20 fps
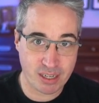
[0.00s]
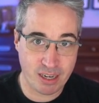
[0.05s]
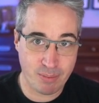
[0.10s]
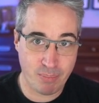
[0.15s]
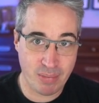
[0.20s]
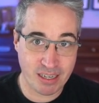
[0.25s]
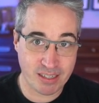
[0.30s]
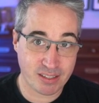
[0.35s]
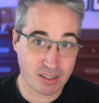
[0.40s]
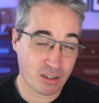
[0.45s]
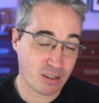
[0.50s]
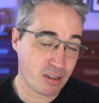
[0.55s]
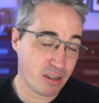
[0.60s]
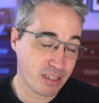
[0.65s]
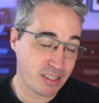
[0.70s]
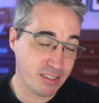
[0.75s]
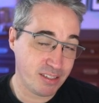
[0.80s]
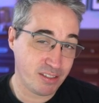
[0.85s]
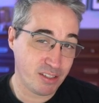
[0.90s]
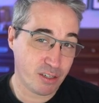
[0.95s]
it makes it a
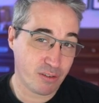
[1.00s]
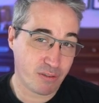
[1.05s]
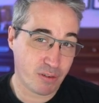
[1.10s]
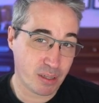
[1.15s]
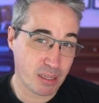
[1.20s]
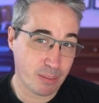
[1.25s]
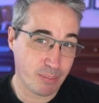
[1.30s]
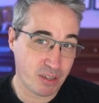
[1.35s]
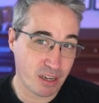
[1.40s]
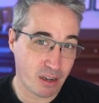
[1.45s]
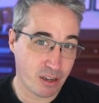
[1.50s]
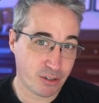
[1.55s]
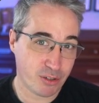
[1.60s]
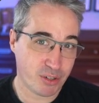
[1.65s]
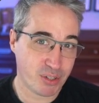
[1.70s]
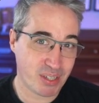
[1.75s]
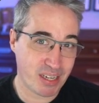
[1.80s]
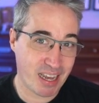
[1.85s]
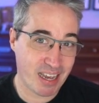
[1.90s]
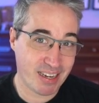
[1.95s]
lot easier for them to
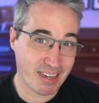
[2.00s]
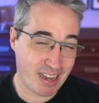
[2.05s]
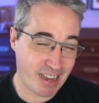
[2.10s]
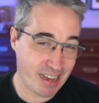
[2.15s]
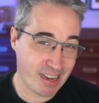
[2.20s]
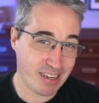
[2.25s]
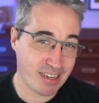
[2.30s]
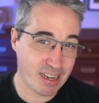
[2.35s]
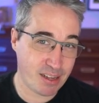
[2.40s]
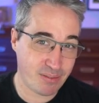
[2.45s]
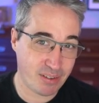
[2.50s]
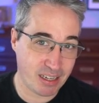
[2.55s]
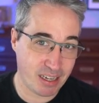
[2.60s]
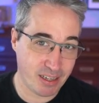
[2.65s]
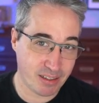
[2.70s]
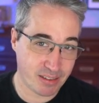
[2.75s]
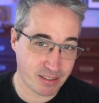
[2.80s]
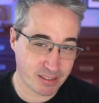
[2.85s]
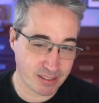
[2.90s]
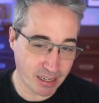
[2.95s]
understand and
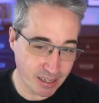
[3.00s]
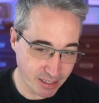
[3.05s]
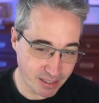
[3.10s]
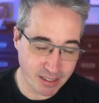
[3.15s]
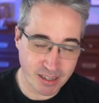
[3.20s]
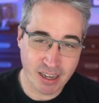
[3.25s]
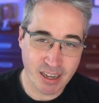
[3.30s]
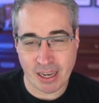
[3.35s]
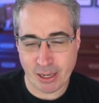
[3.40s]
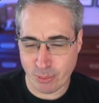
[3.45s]
navigate the site.